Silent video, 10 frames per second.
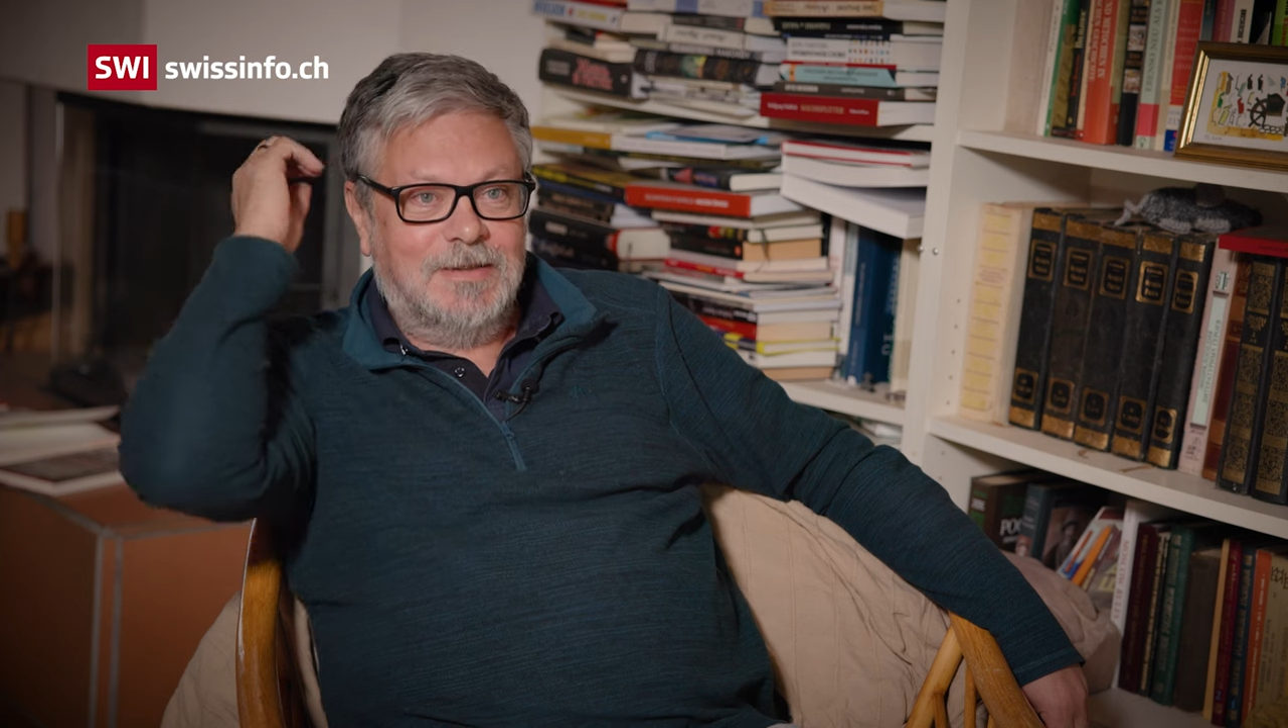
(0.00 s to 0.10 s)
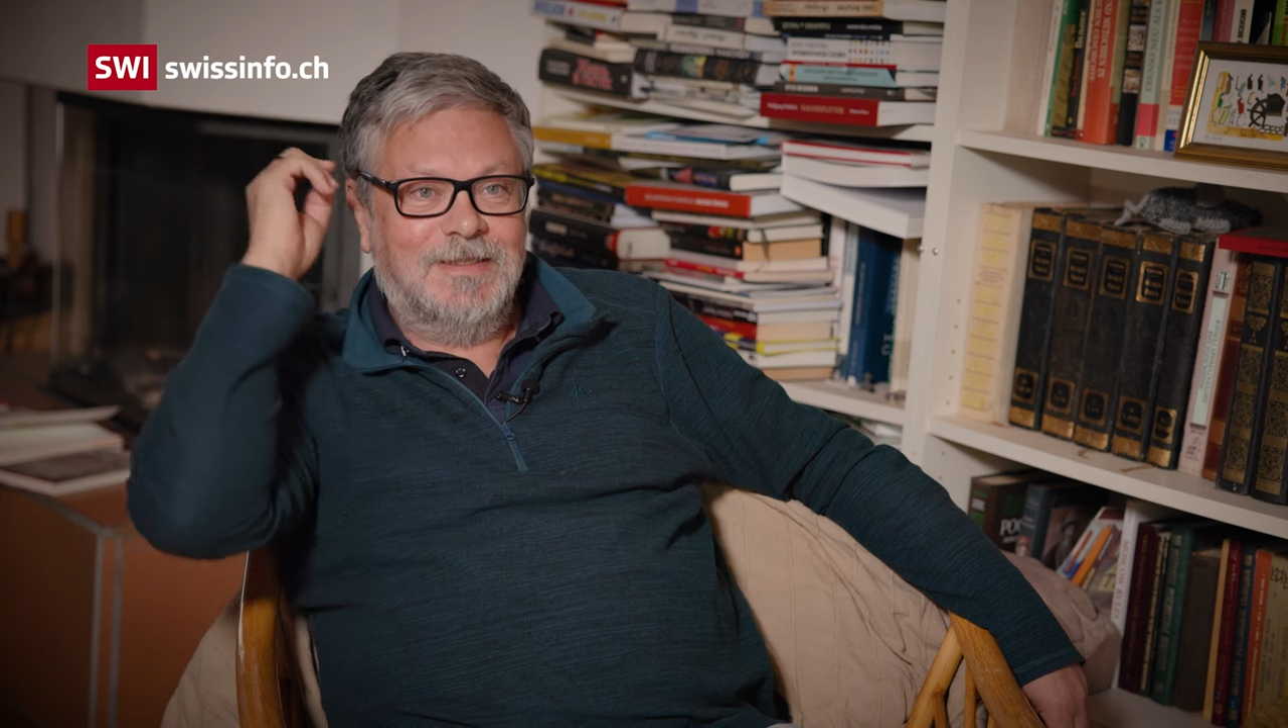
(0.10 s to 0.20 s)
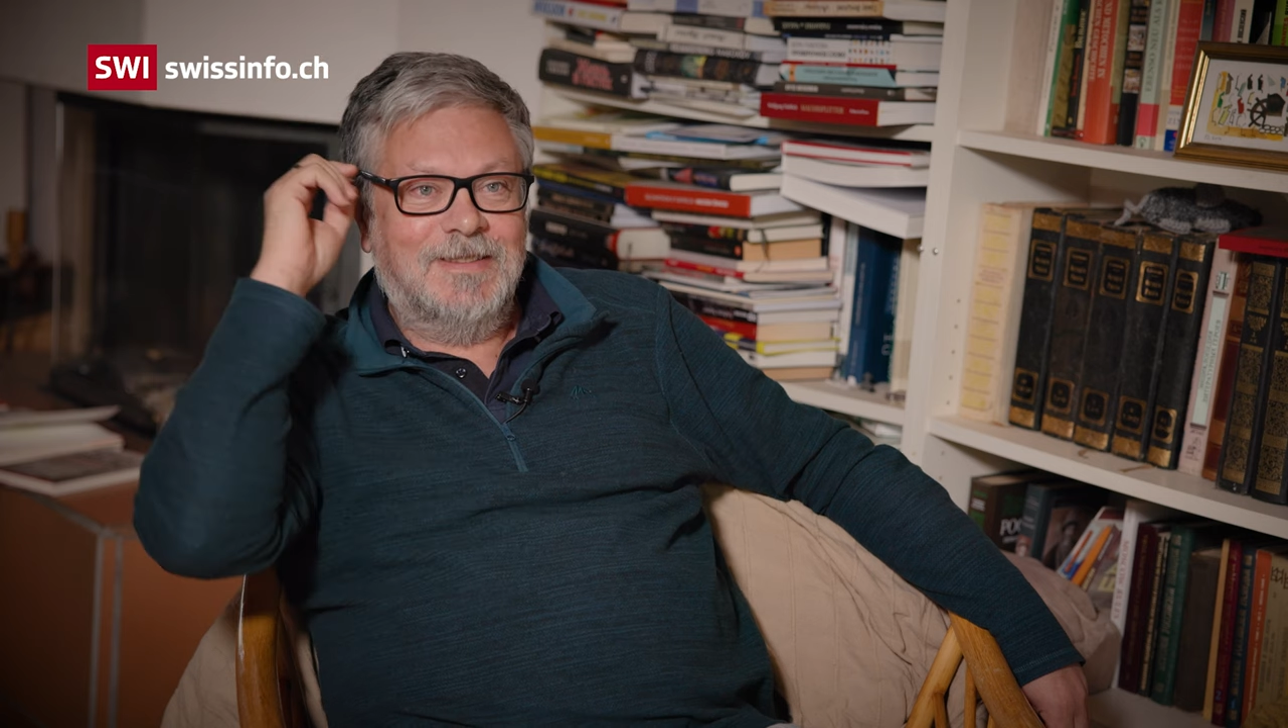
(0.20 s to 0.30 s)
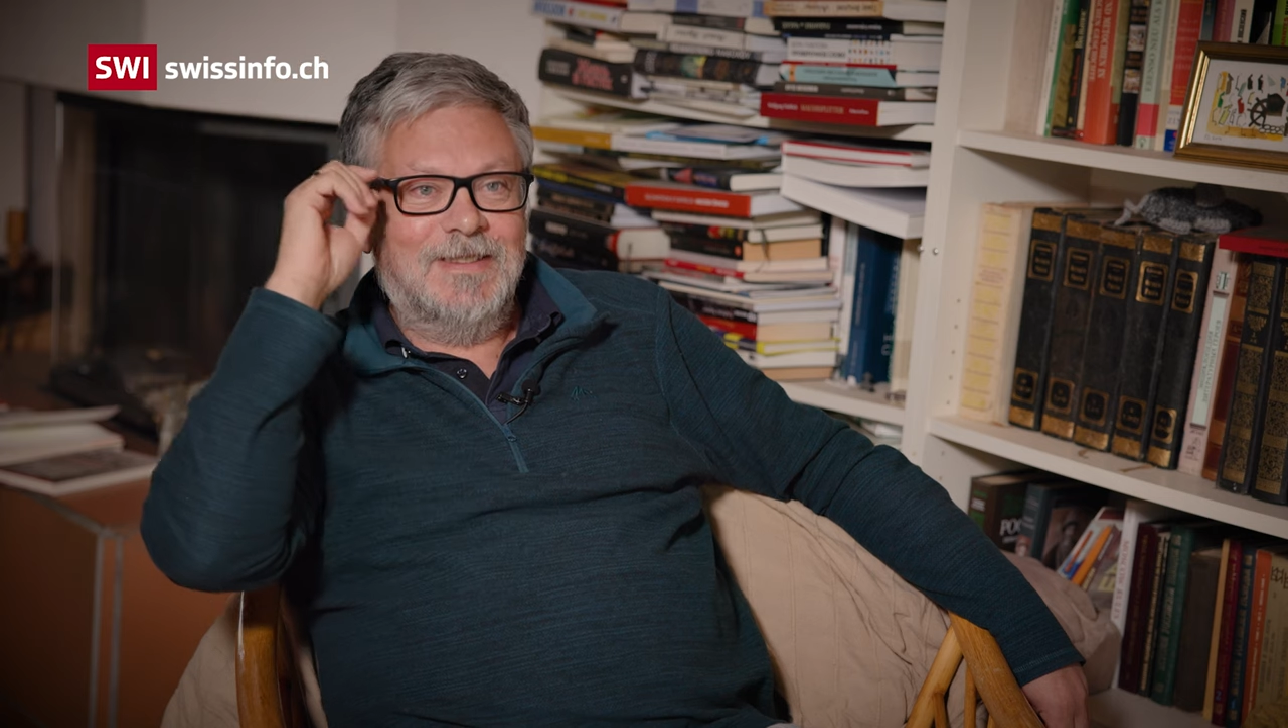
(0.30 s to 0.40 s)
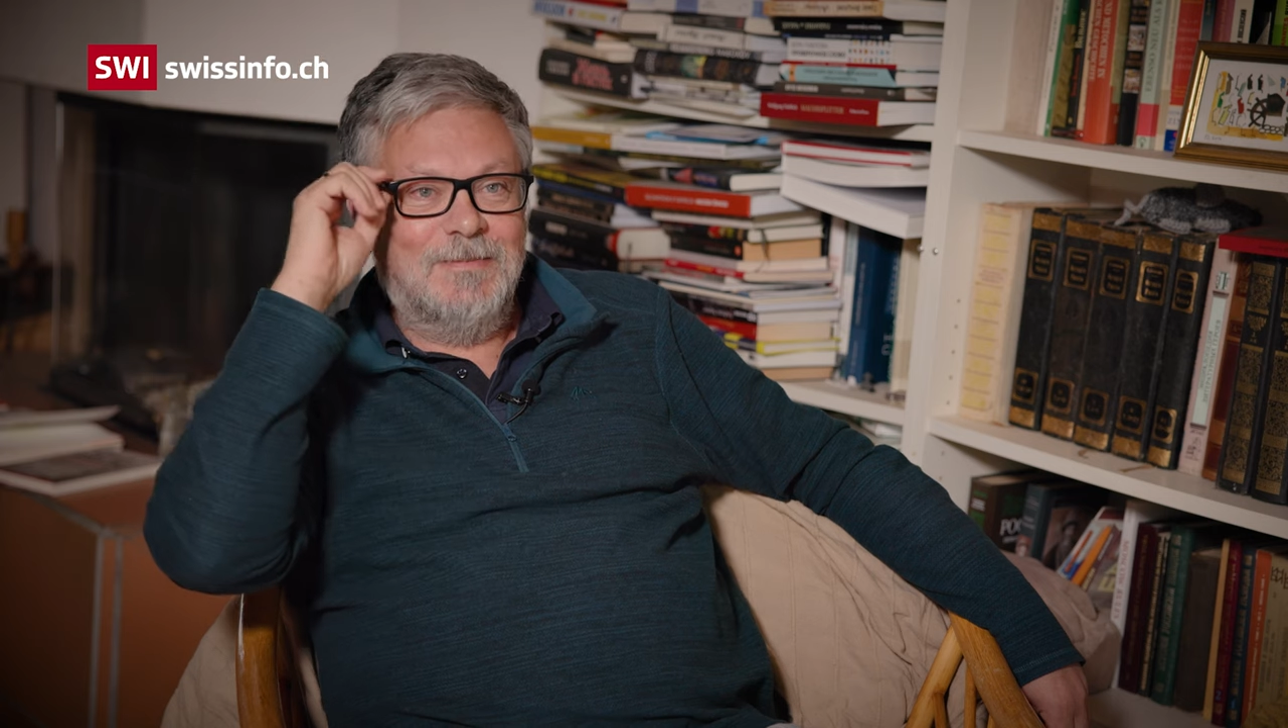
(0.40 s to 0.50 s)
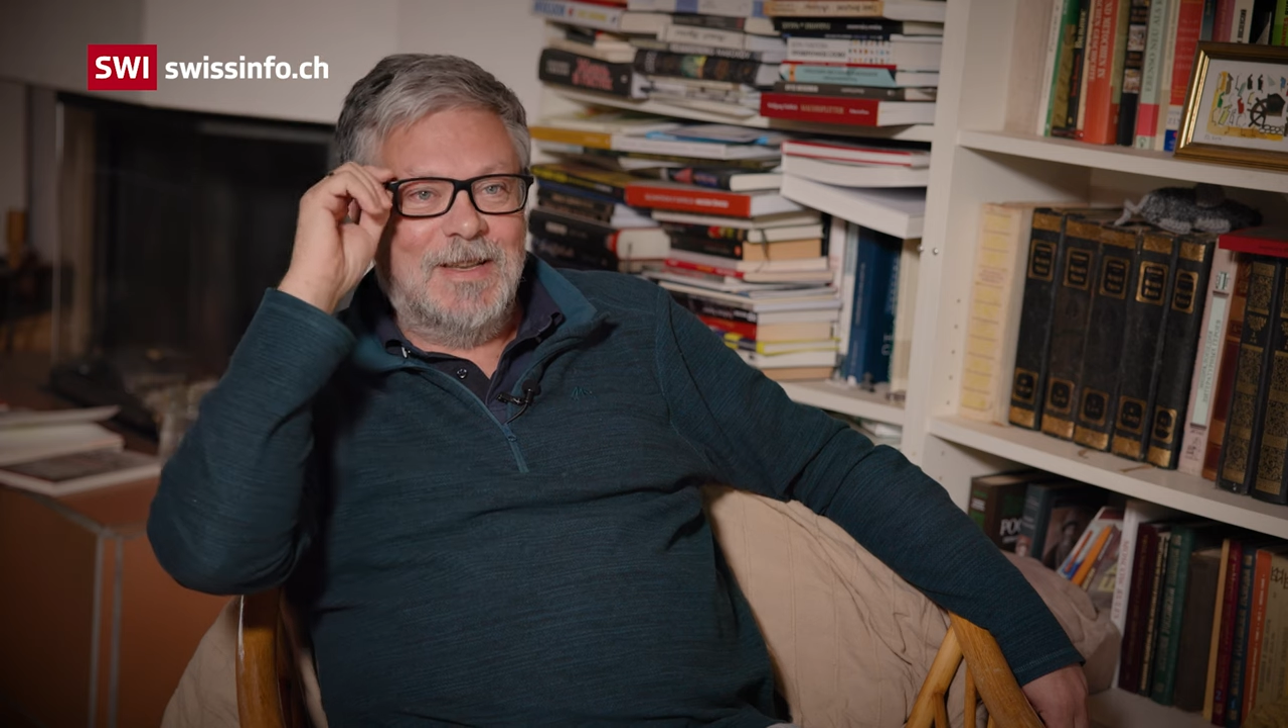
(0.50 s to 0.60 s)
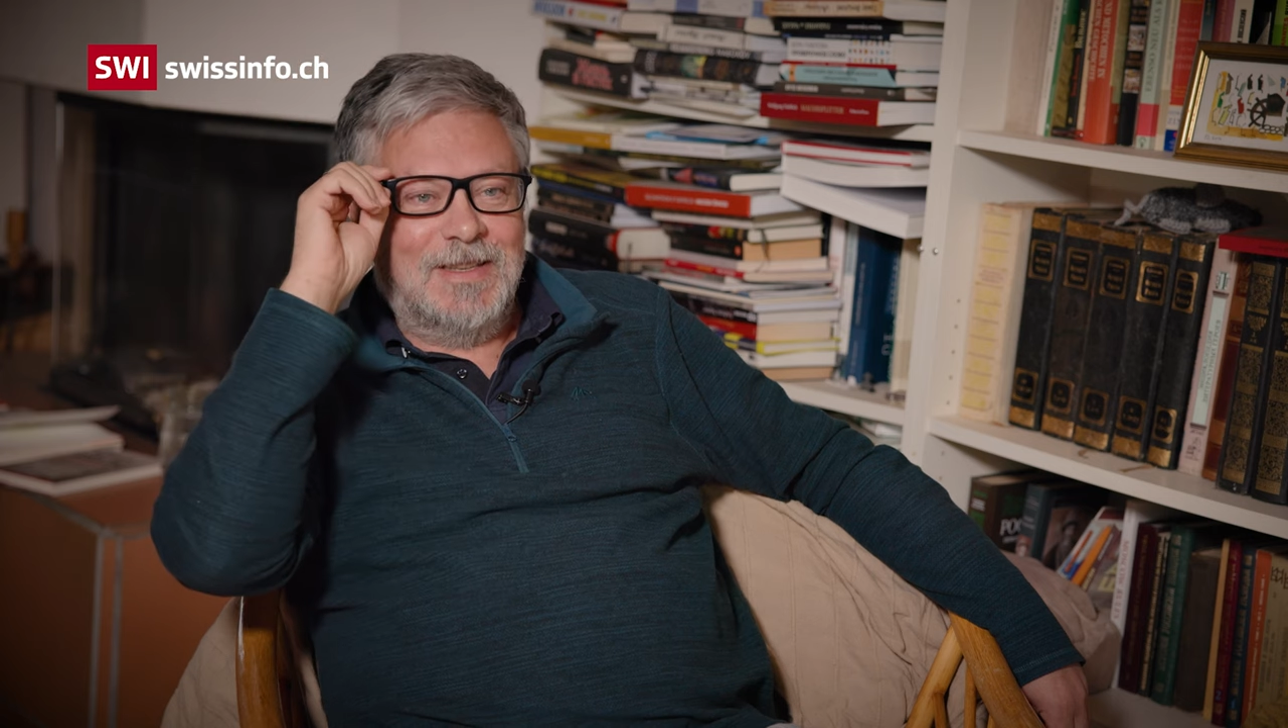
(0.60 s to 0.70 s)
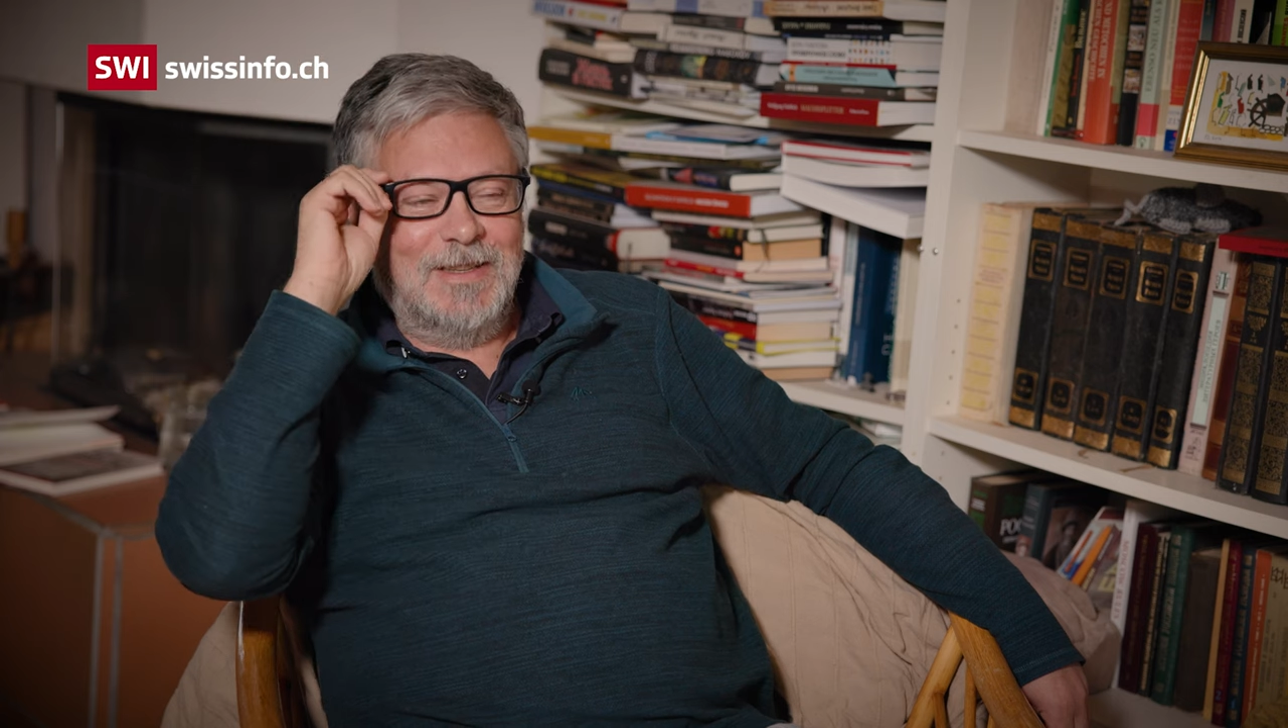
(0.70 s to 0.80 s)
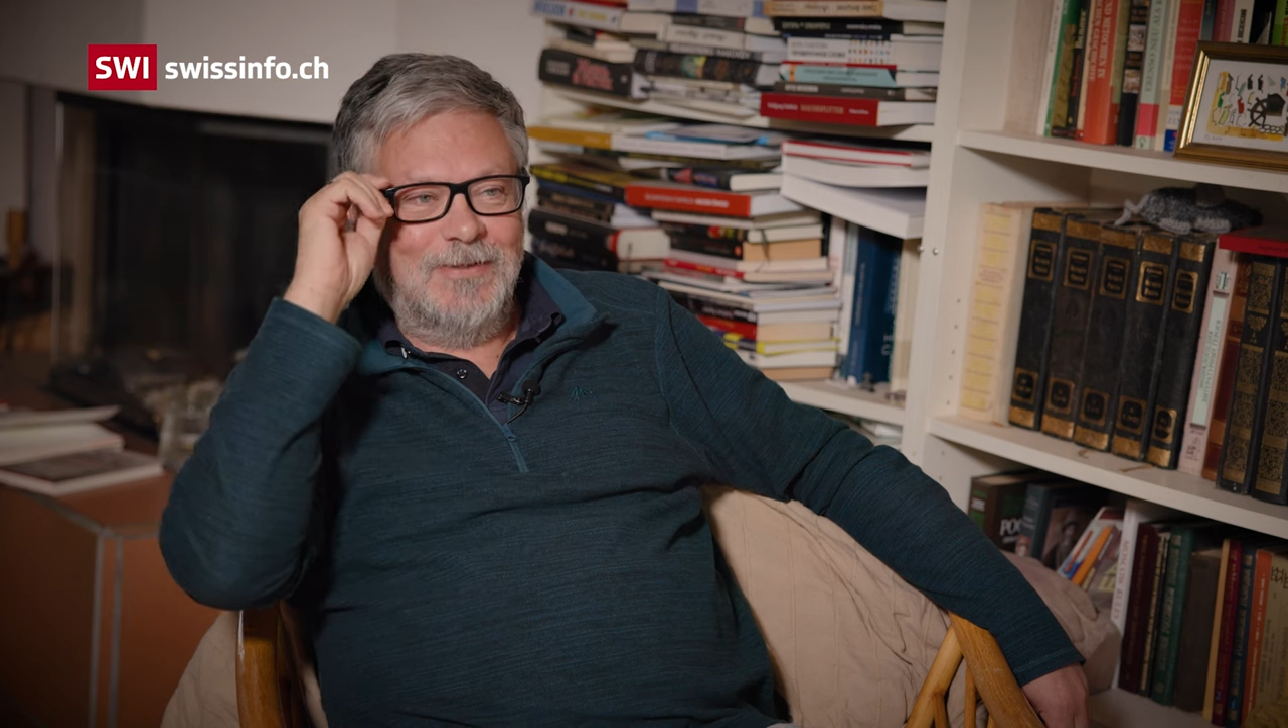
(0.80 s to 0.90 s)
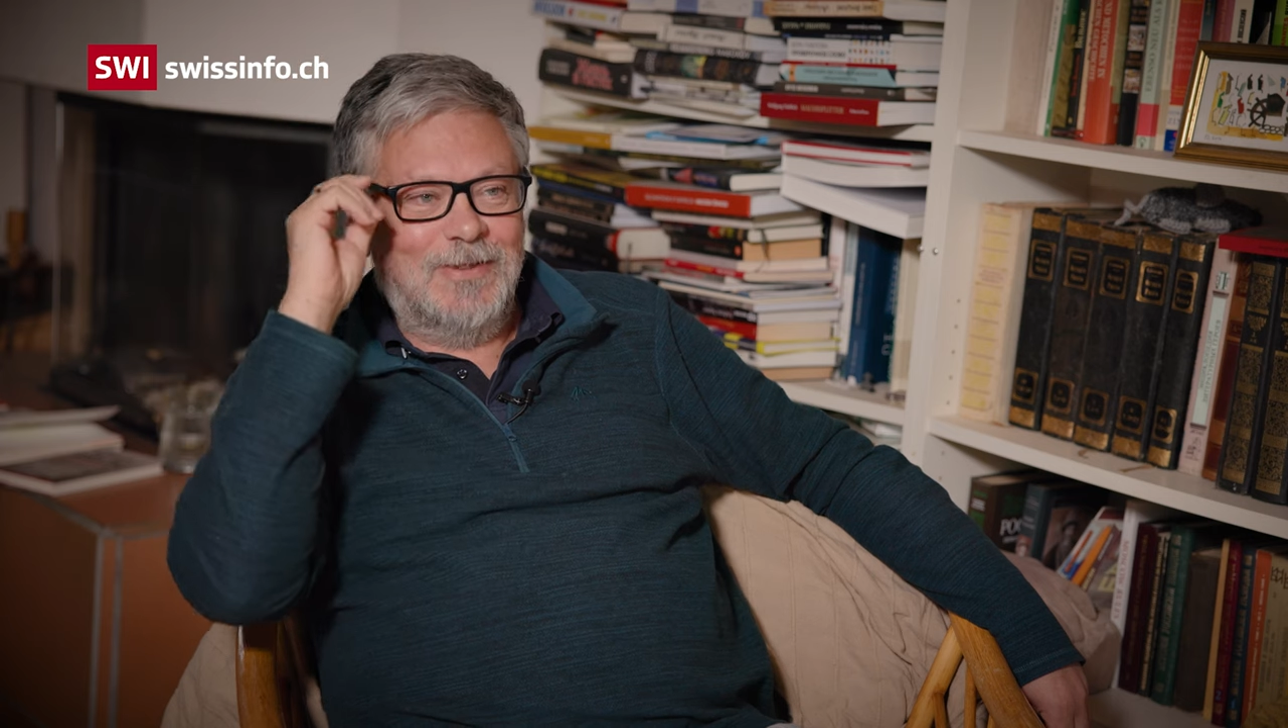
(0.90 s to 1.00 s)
in the West?